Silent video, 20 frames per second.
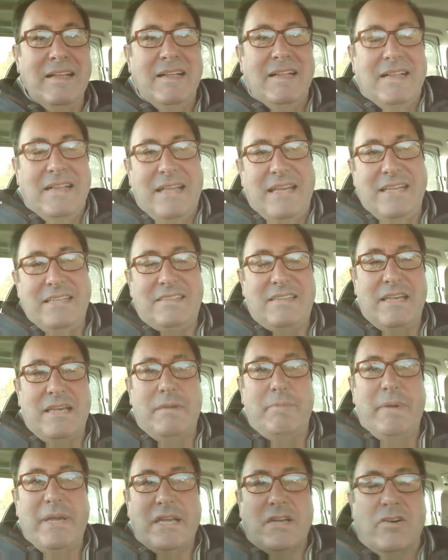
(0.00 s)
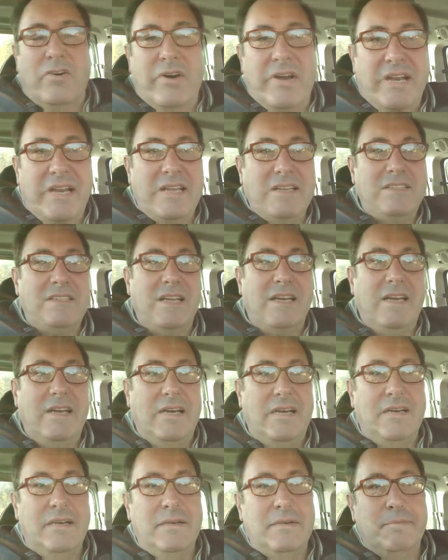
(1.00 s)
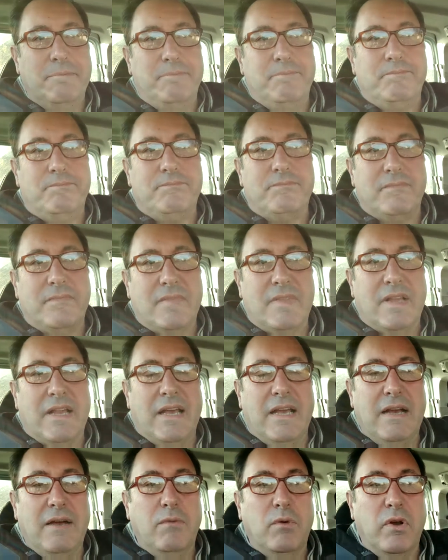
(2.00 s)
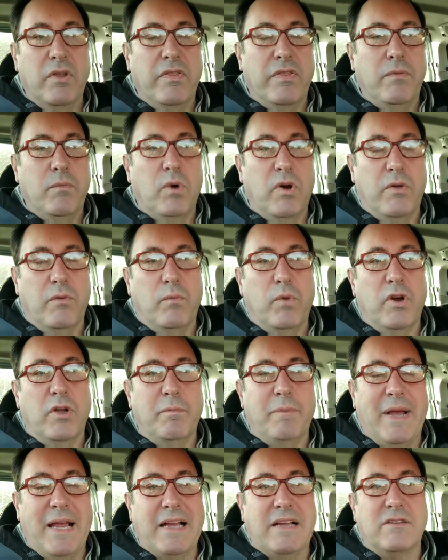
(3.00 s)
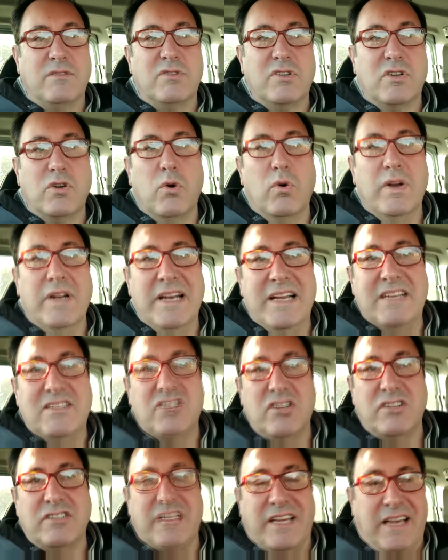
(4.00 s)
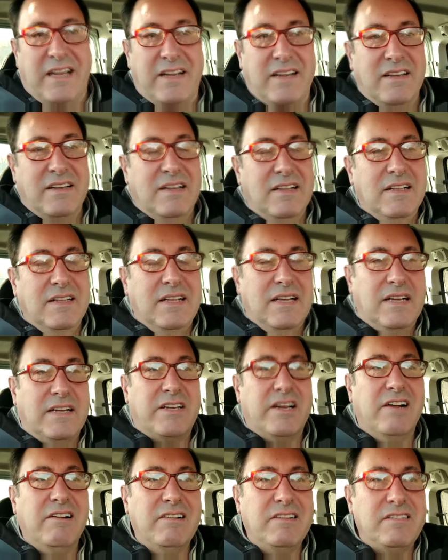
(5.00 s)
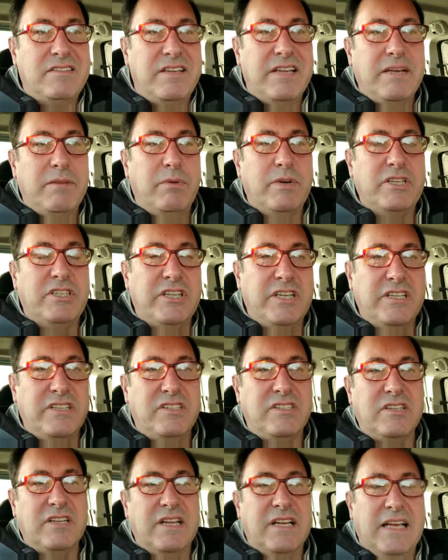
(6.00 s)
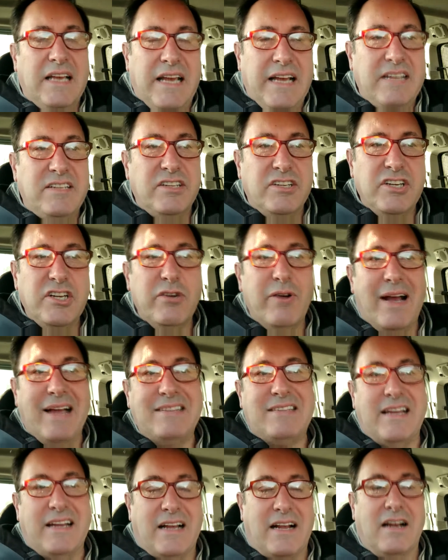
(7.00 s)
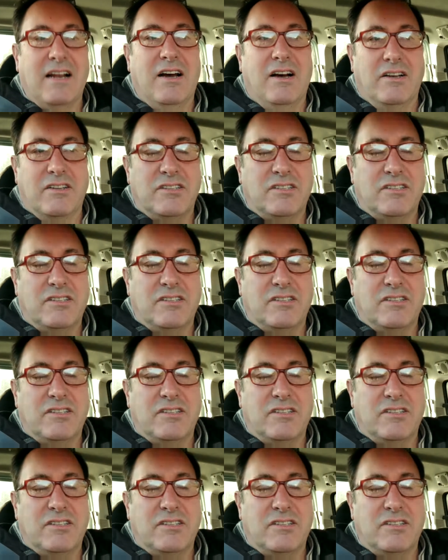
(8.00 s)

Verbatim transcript: it's uh, Bitcoin is um, uh, what, what, what bankers would call an exotic a currency which is it's a new asset class